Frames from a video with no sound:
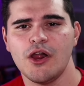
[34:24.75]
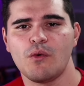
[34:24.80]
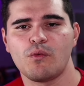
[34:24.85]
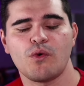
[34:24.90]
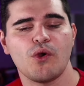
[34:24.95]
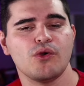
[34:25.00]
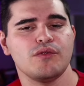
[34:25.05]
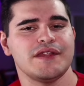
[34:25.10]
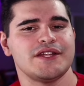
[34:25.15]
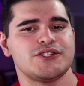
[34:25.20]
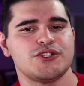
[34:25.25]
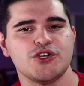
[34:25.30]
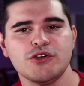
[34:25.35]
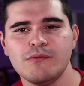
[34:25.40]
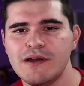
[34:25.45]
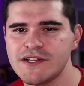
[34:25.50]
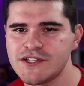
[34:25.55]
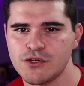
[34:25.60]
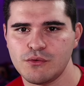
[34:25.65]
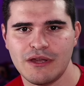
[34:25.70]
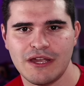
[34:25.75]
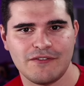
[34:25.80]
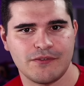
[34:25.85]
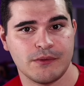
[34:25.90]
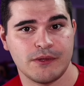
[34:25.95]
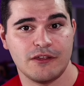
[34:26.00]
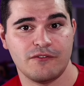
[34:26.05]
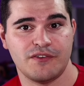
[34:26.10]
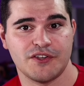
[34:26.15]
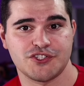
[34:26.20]
We're only two months away from
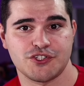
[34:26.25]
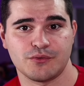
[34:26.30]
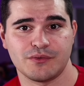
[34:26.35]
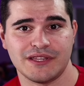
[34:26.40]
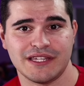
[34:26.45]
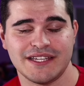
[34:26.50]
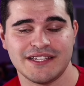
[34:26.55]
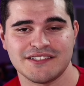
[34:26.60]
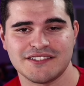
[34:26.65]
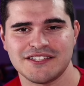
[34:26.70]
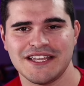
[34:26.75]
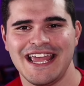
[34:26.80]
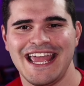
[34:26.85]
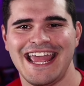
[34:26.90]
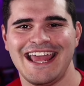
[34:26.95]
the official release